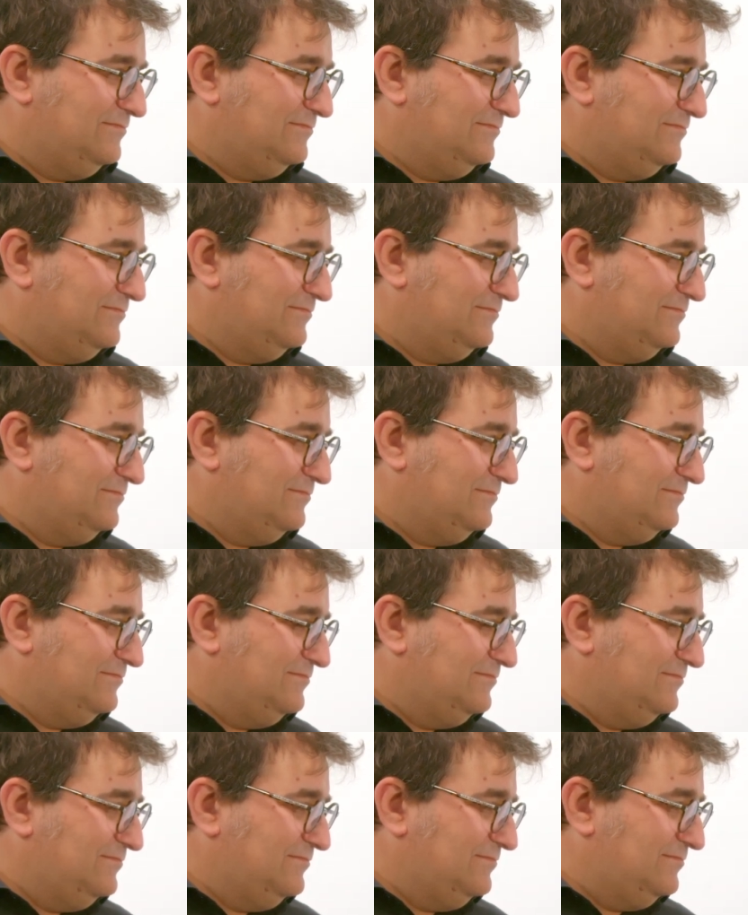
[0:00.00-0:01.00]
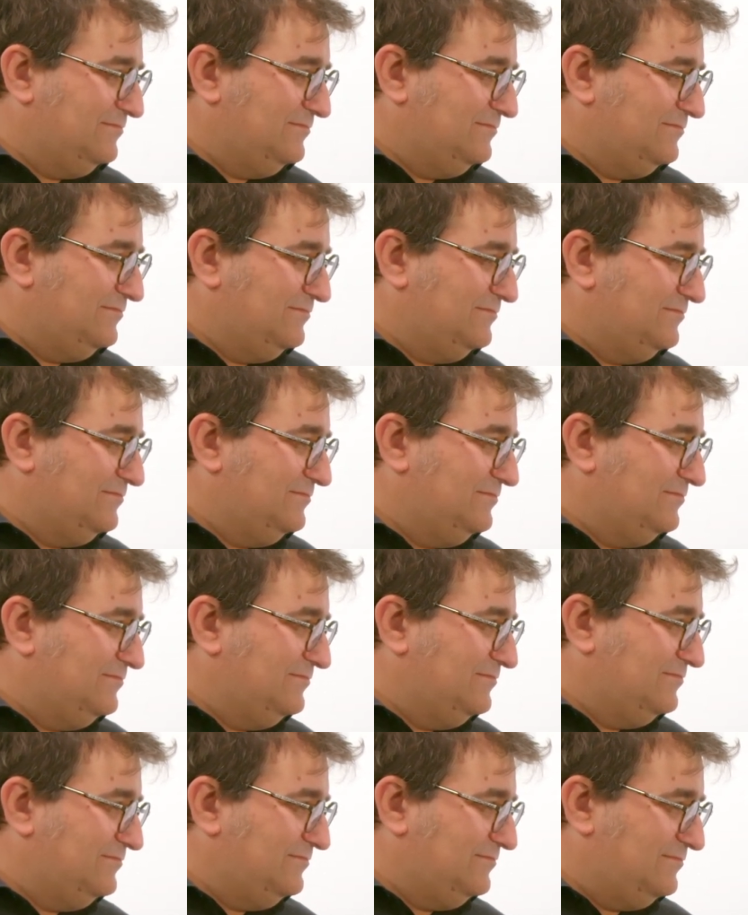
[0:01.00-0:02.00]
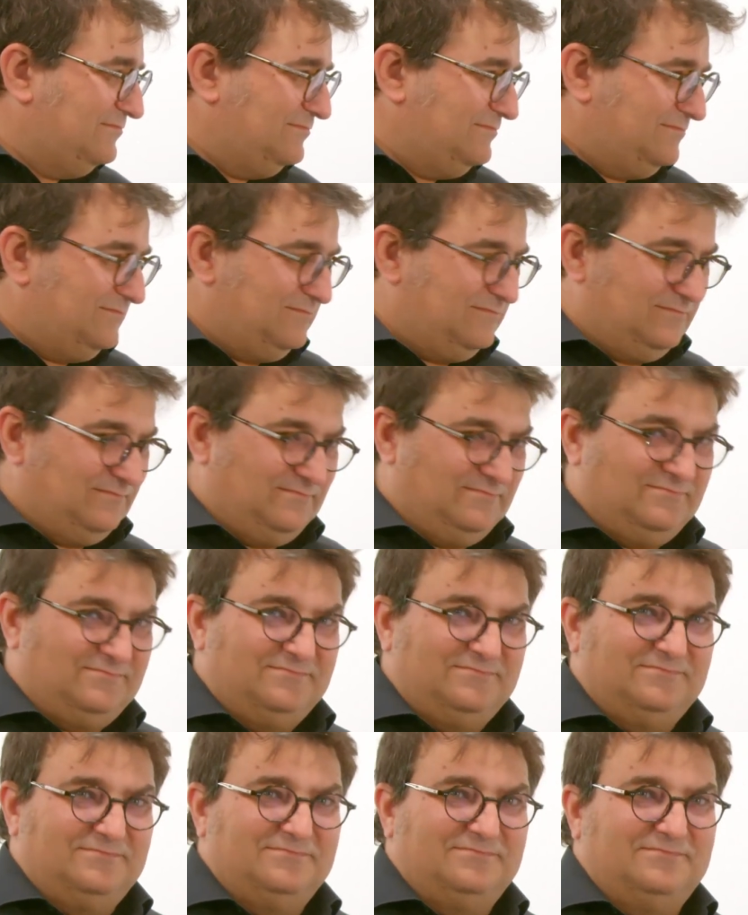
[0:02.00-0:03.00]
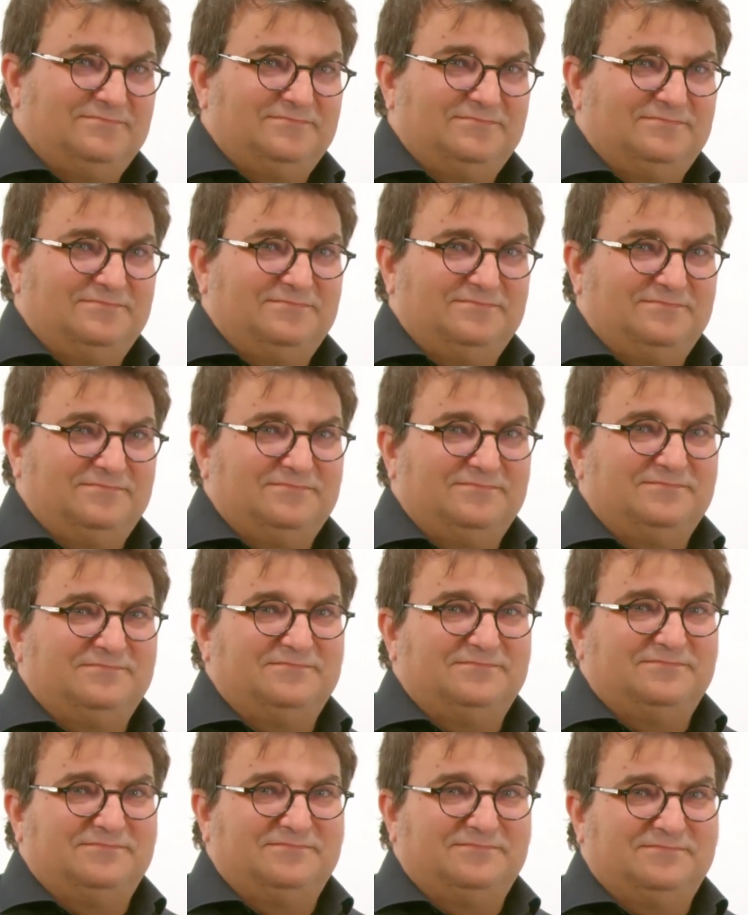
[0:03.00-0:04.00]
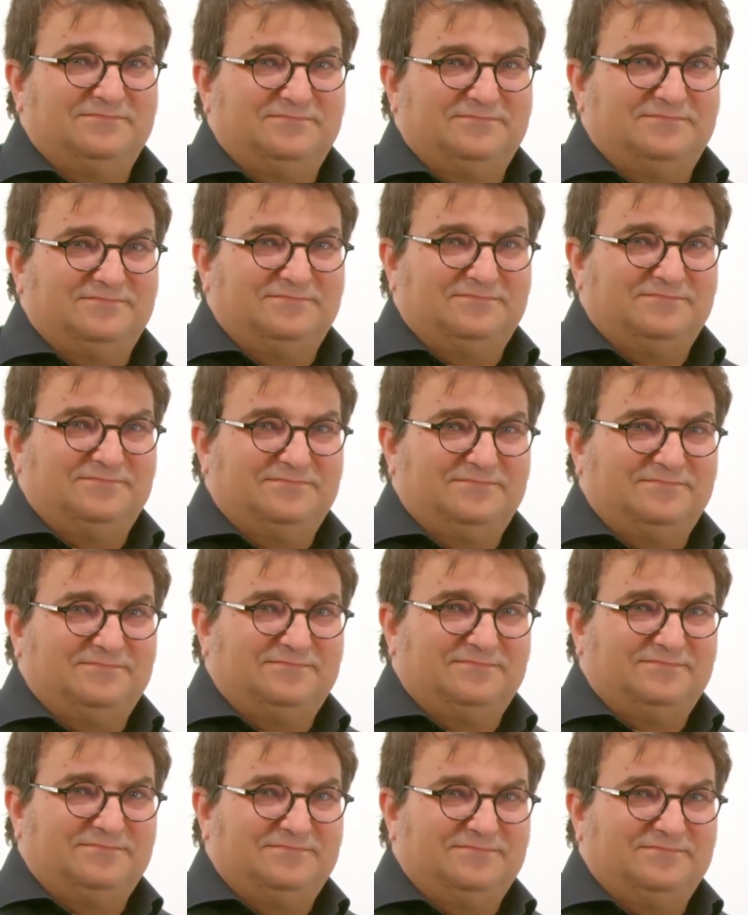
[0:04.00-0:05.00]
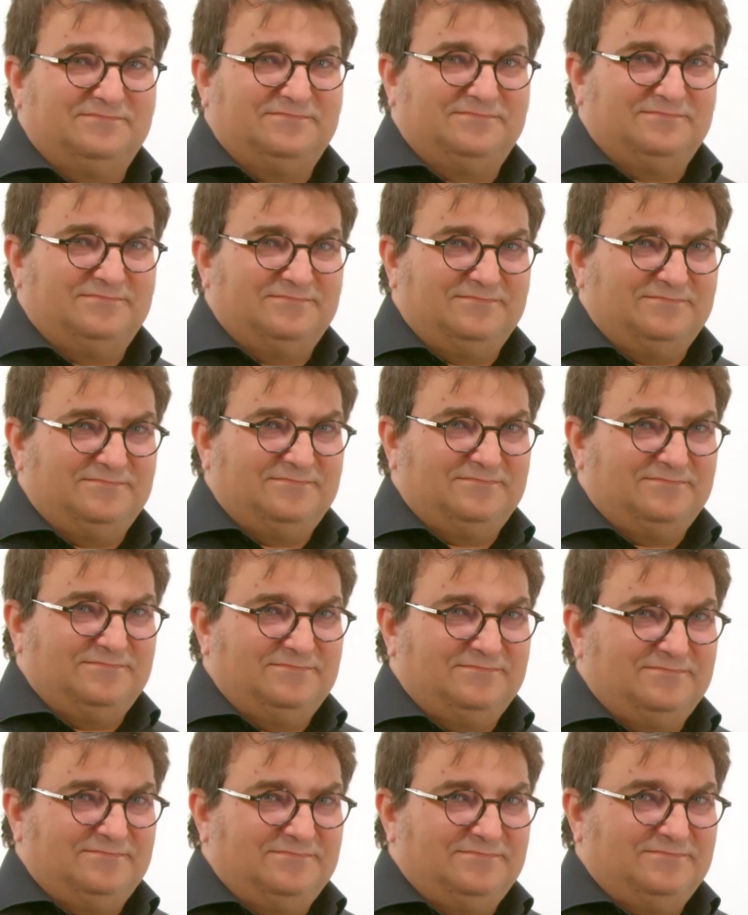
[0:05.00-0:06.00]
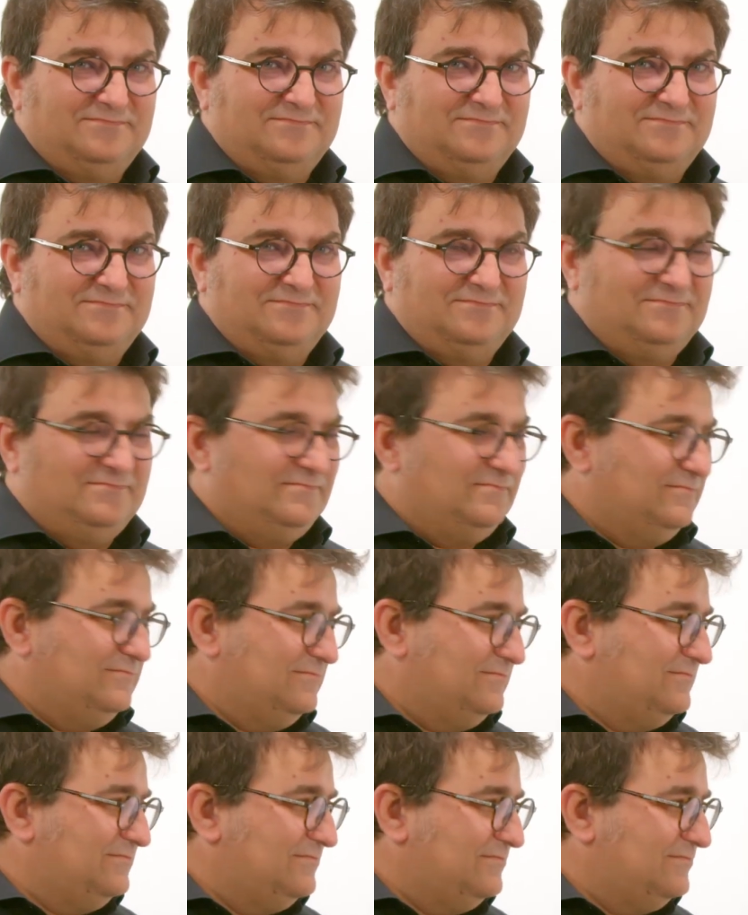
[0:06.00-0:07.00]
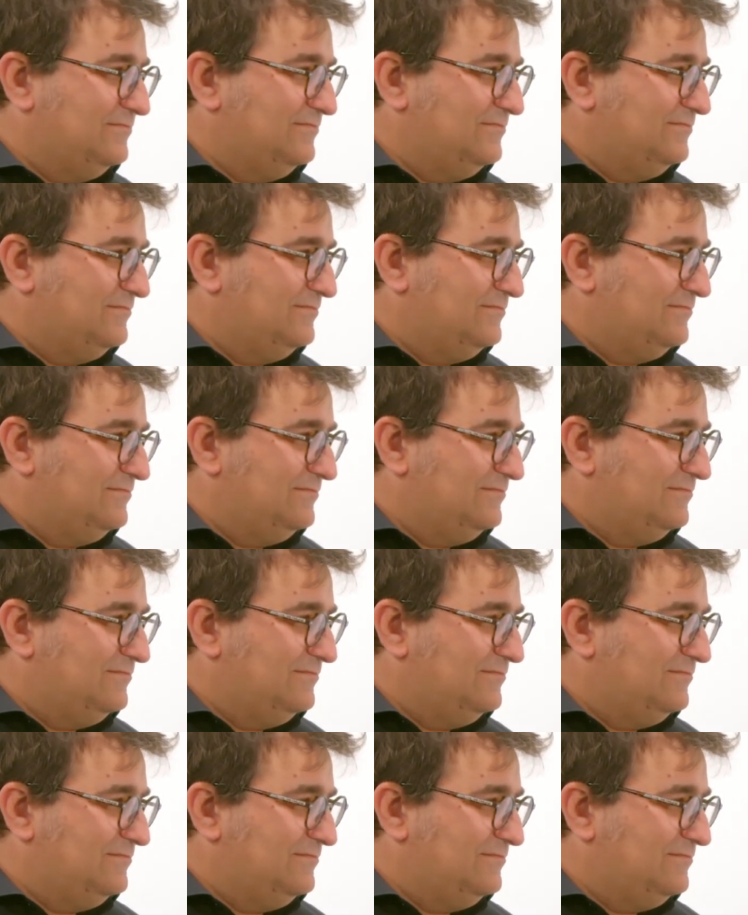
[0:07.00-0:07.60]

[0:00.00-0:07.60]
The person shown says nothing.